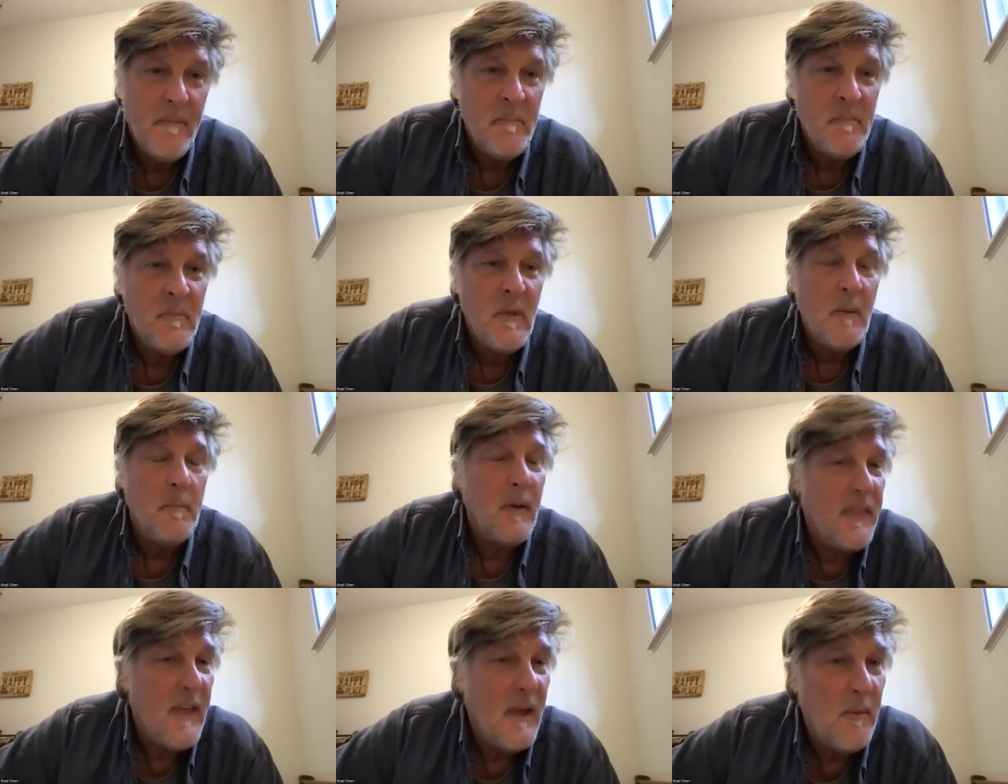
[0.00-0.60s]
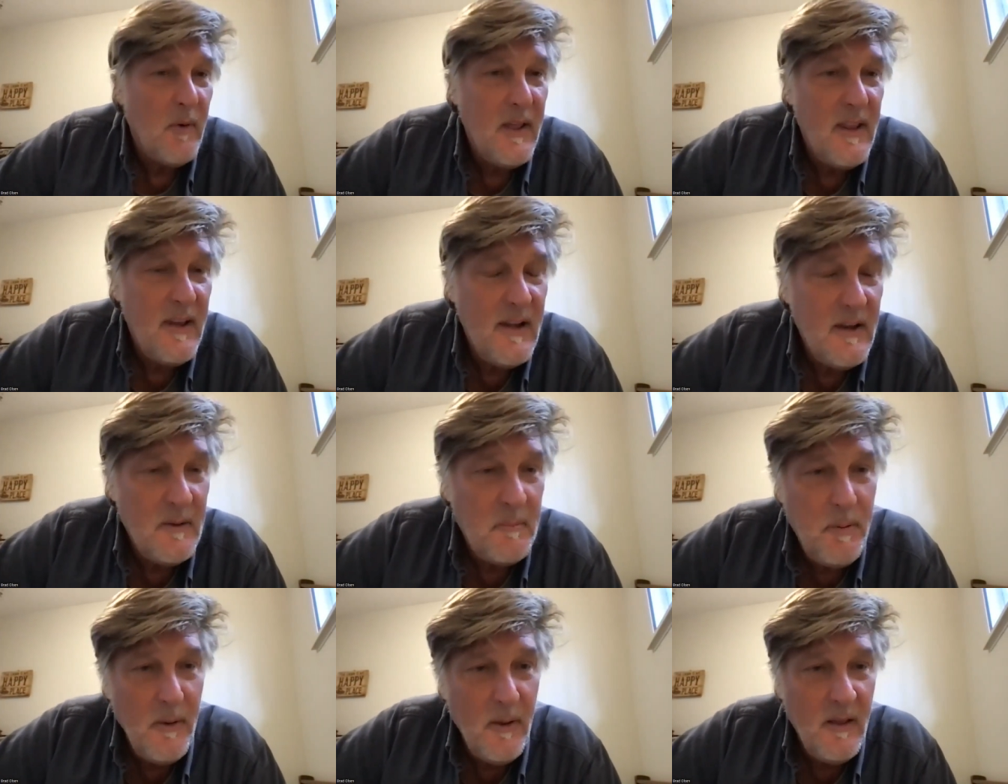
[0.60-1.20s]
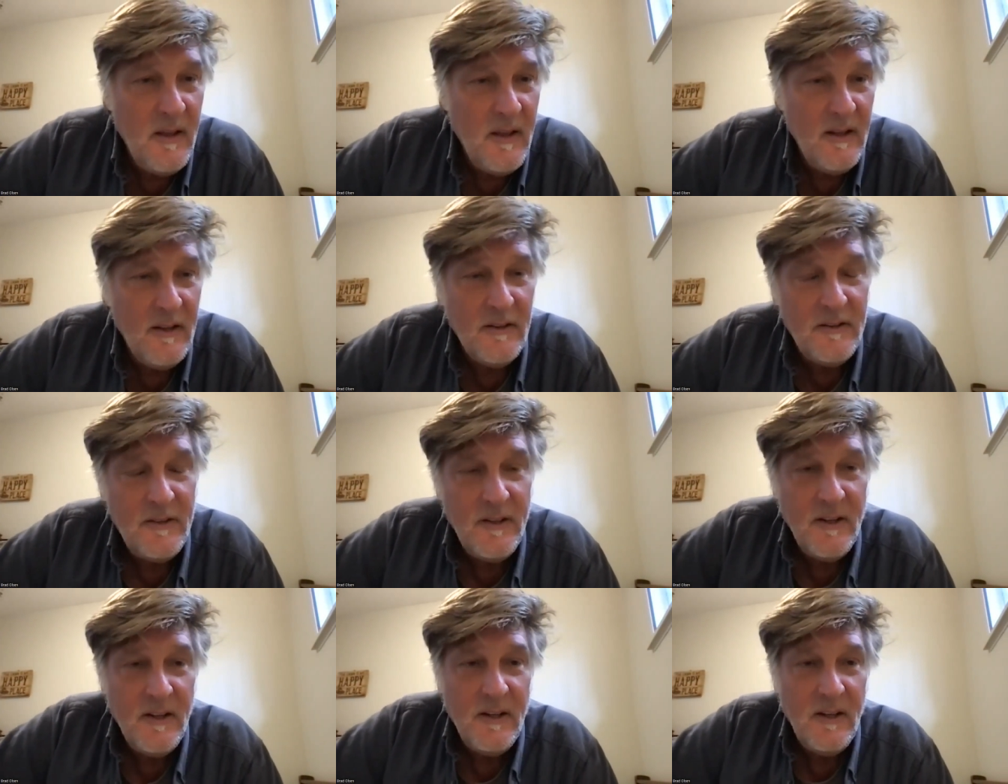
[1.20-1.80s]
But then when
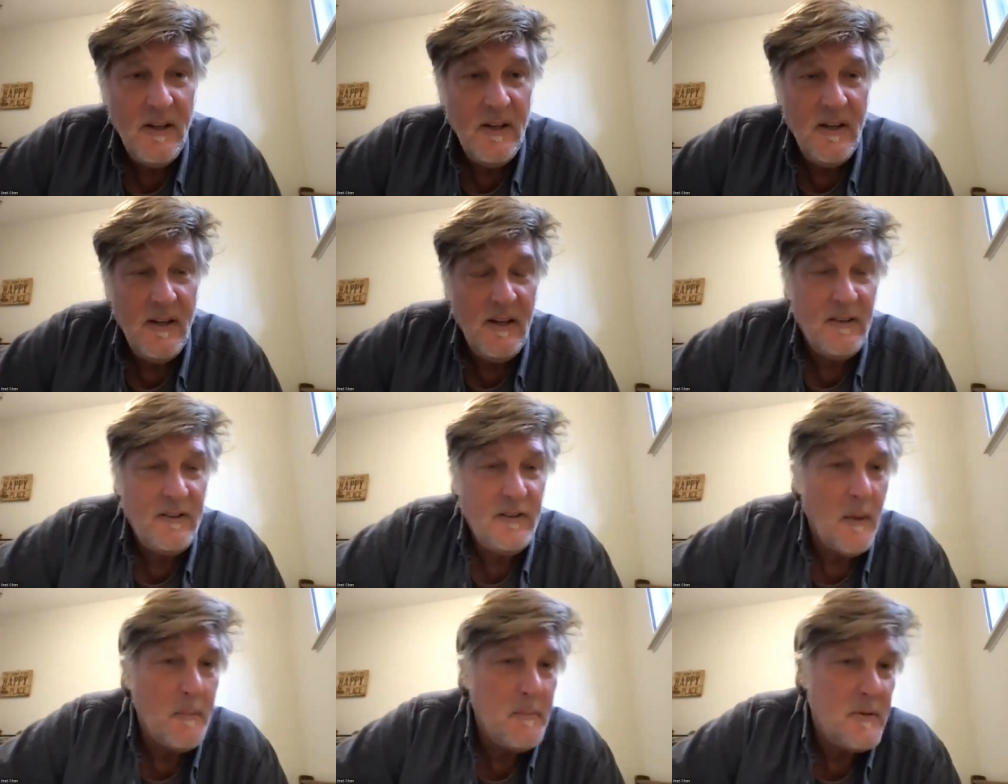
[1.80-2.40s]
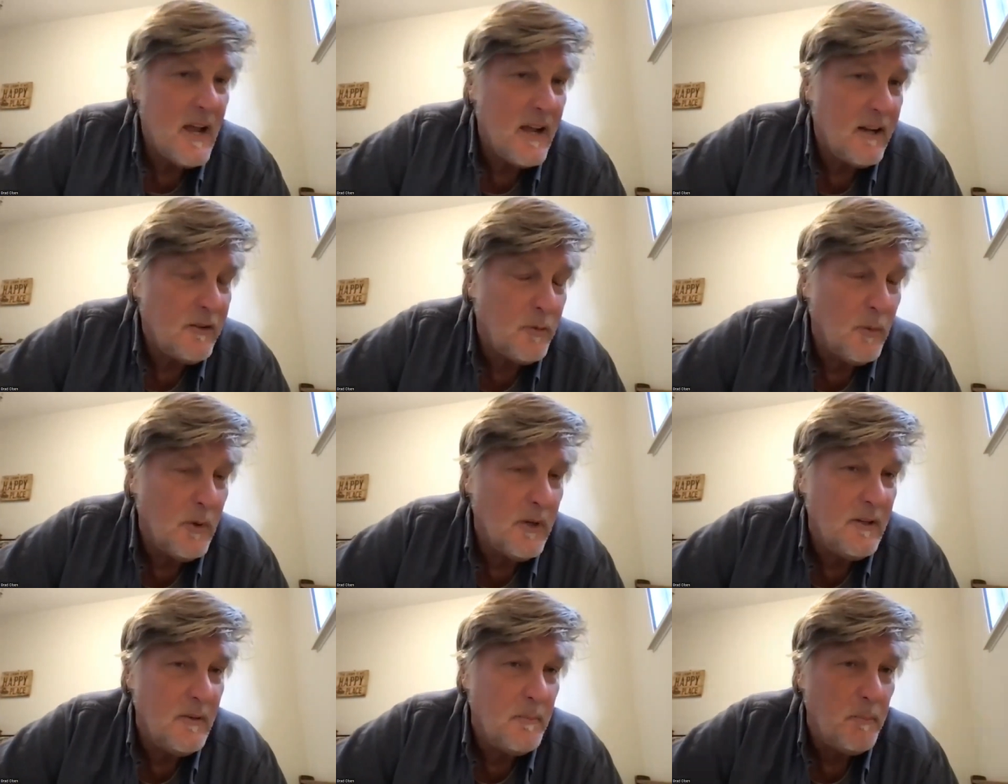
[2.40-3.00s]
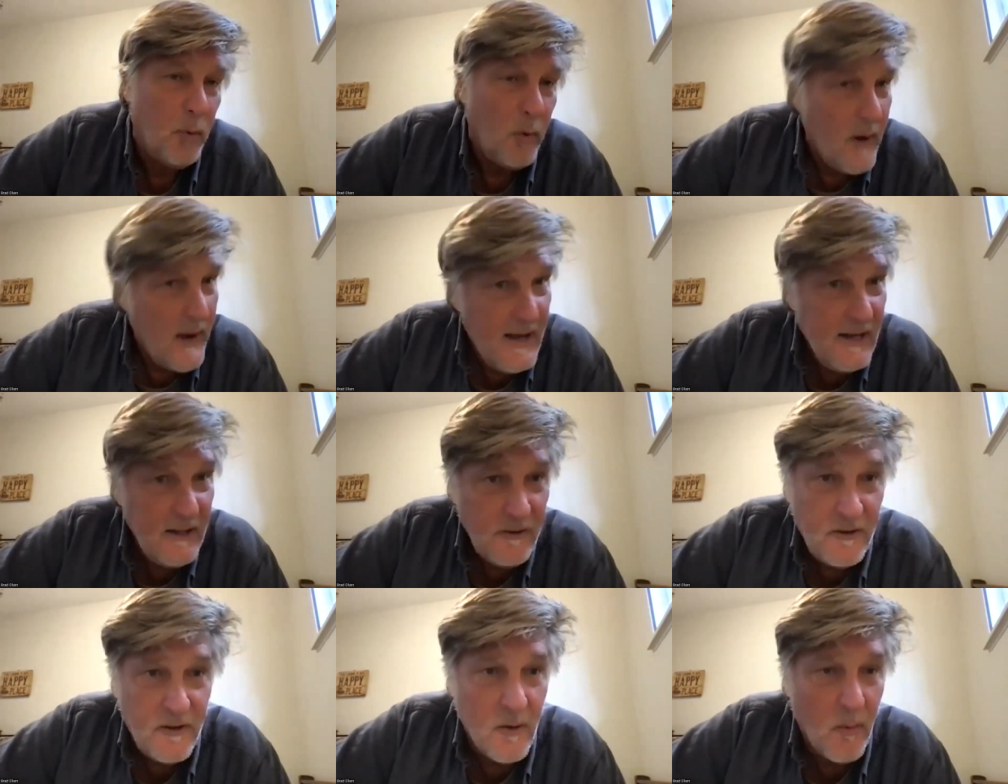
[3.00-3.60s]
his subjects would
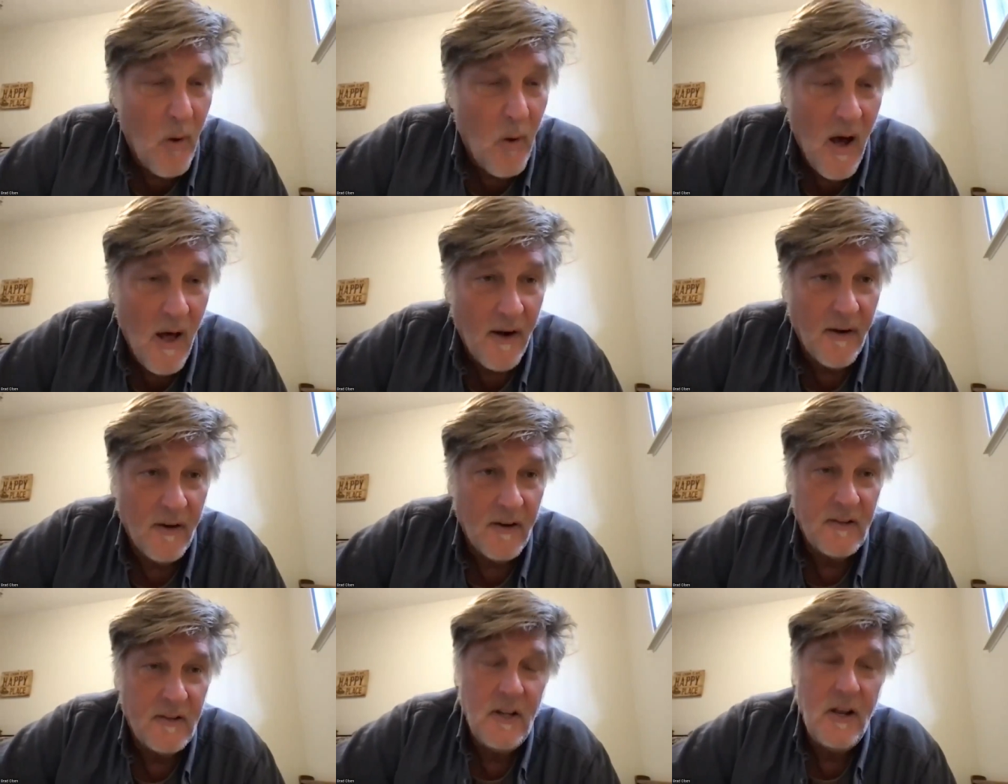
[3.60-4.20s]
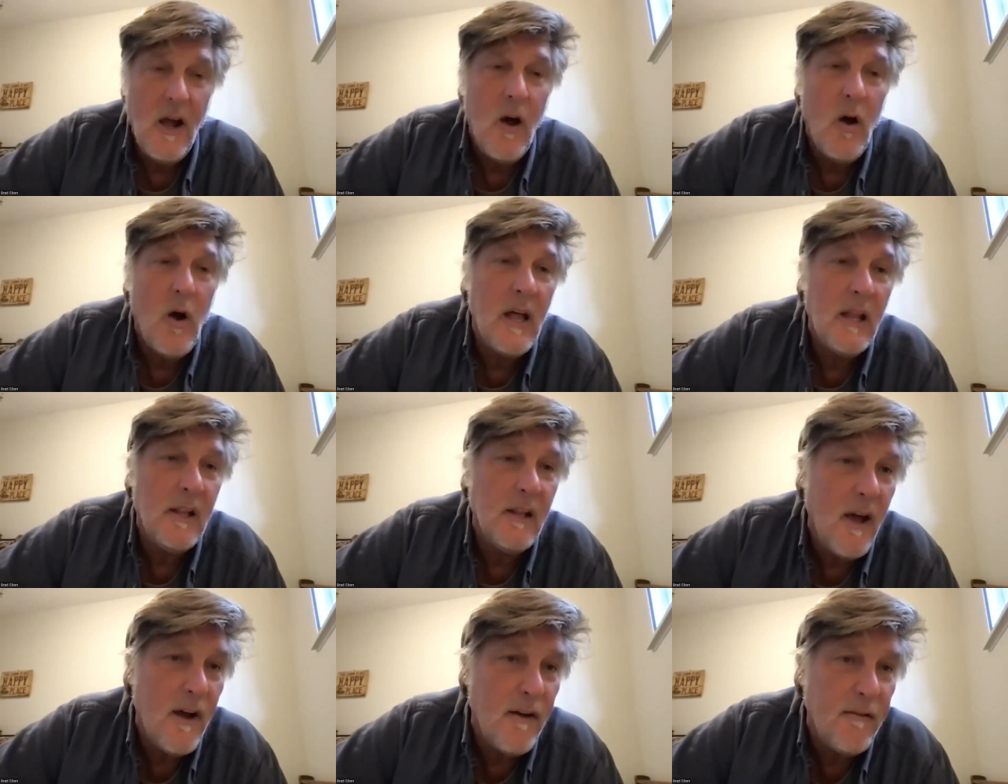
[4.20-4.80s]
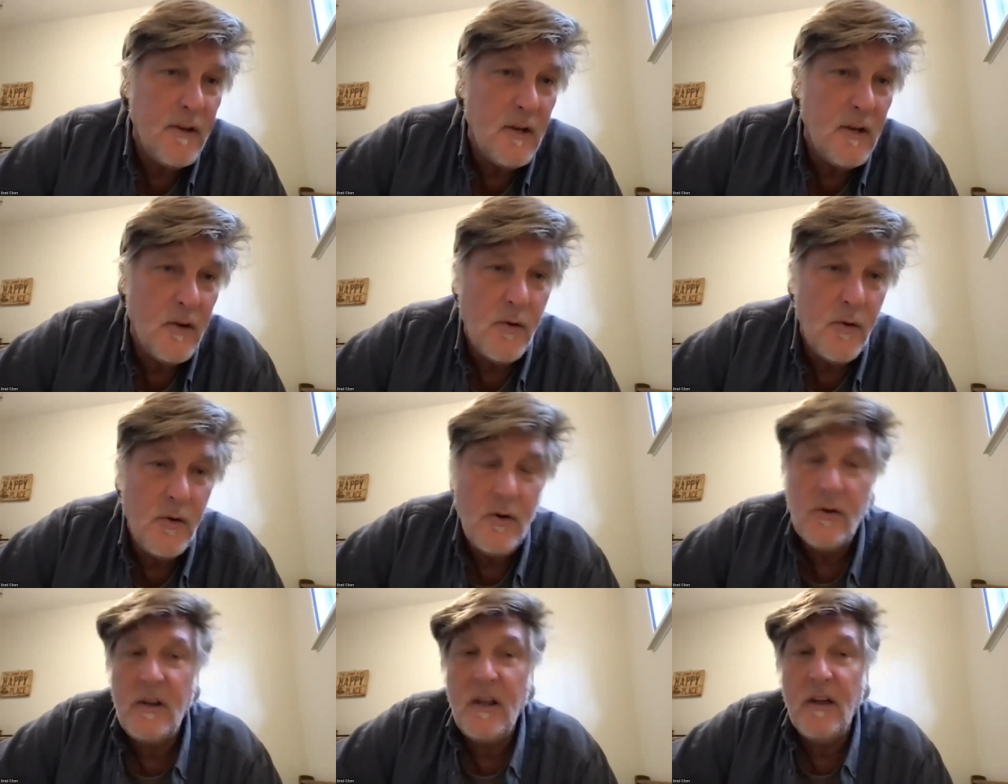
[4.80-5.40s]
praise the water and say, Oh, I love you.
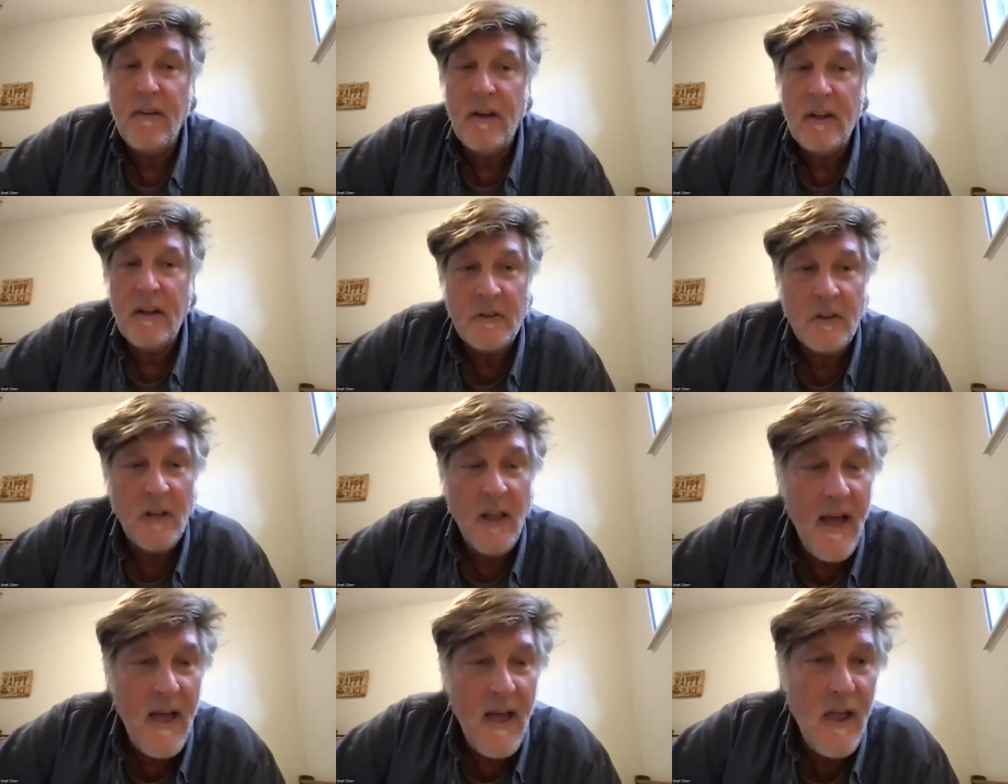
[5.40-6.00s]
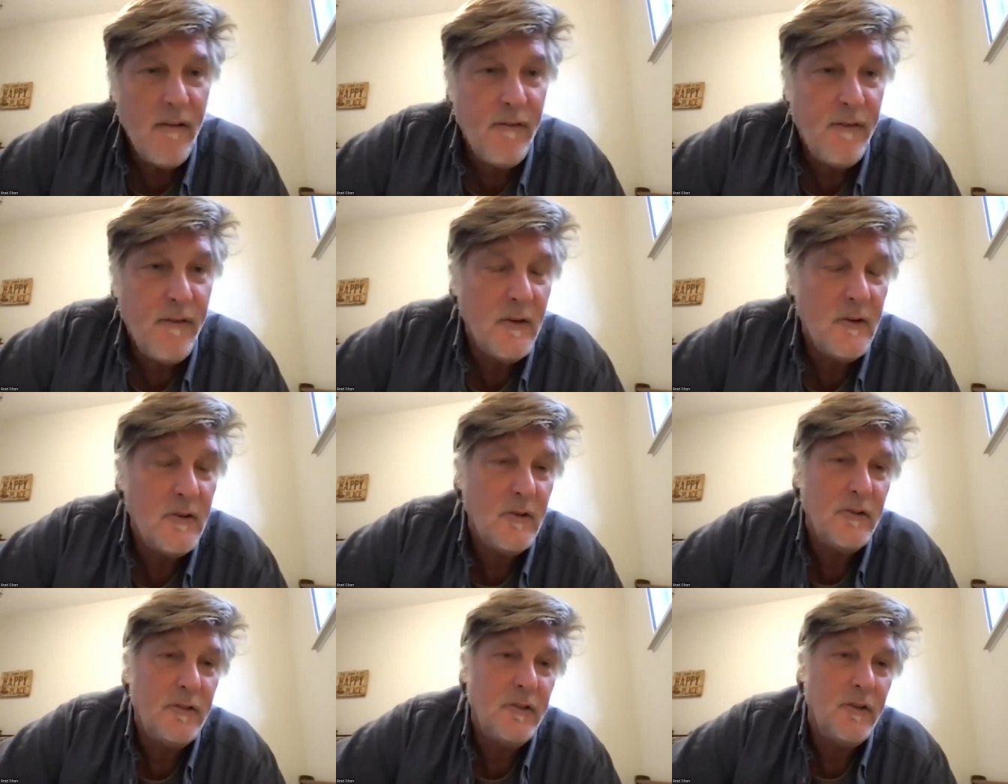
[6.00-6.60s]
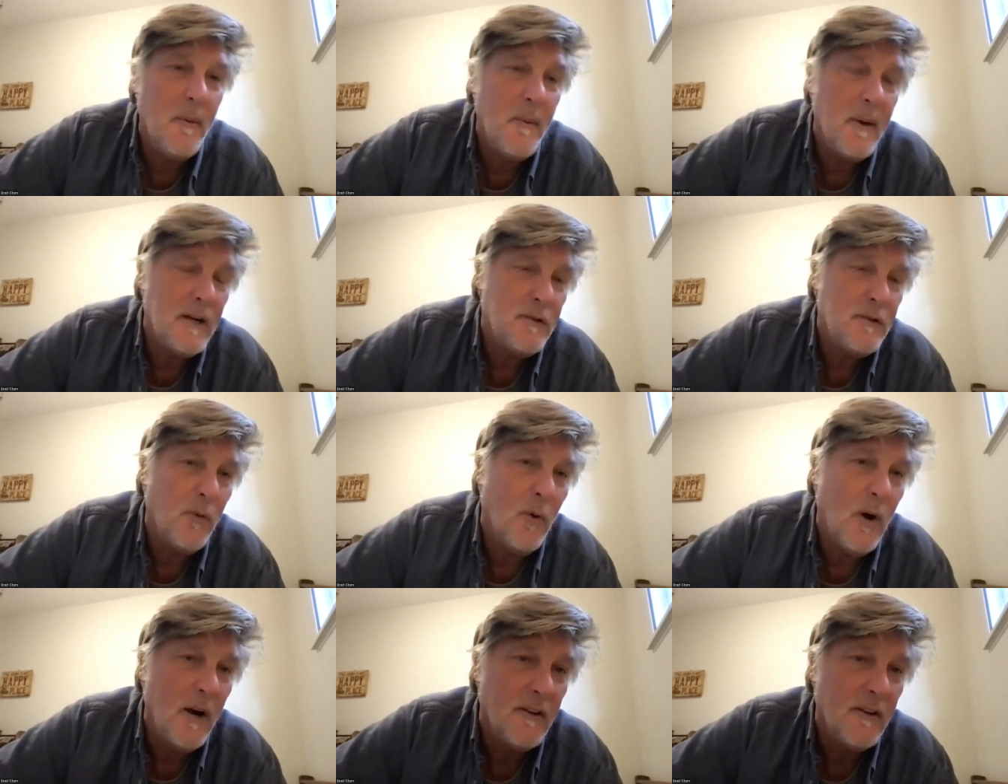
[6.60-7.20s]
You give us life. You do so much
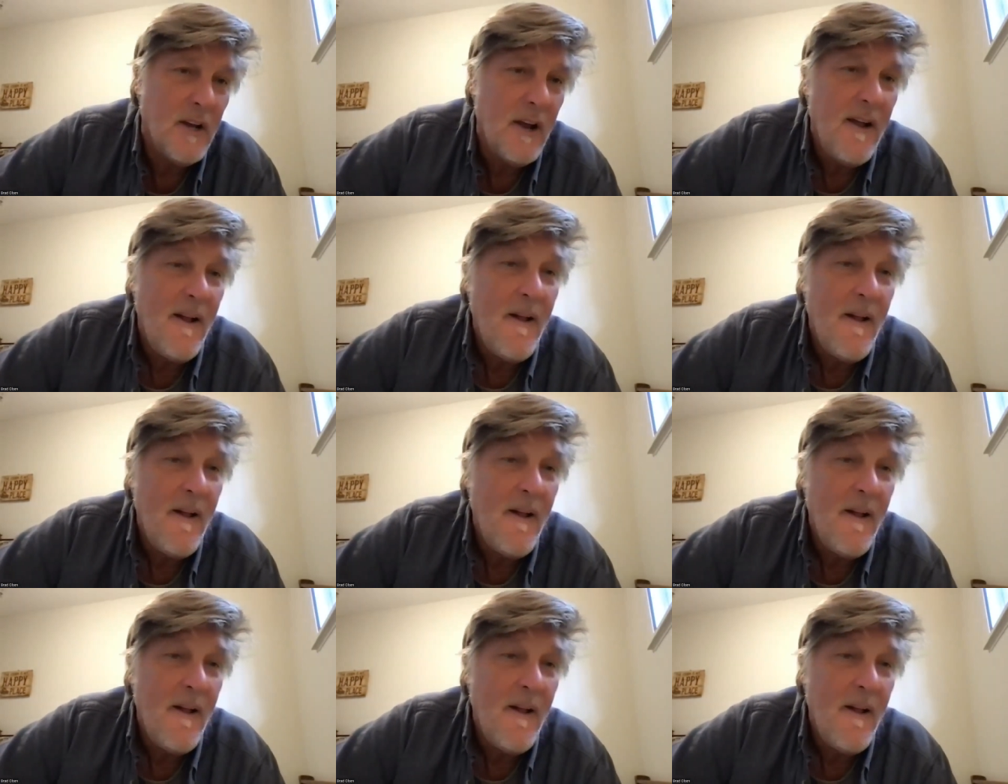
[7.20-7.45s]
for us.